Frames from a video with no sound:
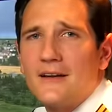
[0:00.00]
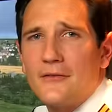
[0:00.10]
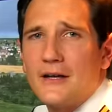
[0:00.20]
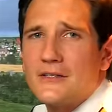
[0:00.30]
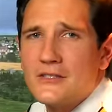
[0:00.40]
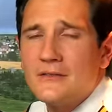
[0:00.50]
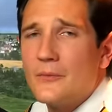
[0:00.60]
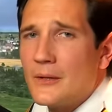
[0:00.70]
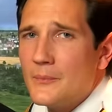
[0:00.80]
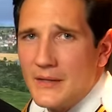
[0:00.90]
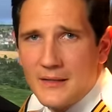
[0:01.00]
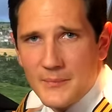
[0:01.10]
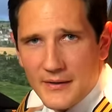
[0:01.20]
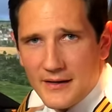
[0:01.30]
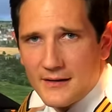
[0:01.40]
direction when being
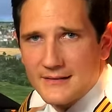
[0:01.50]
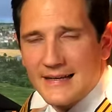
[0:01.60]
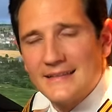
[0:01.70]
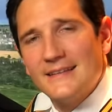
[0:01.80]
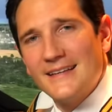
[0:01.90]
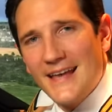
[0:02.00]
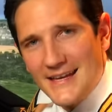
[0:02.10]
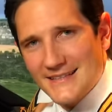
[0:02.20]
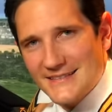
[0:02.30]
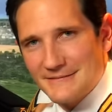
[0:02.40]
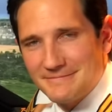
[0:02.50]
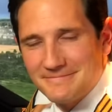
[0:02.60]
parked at the gate?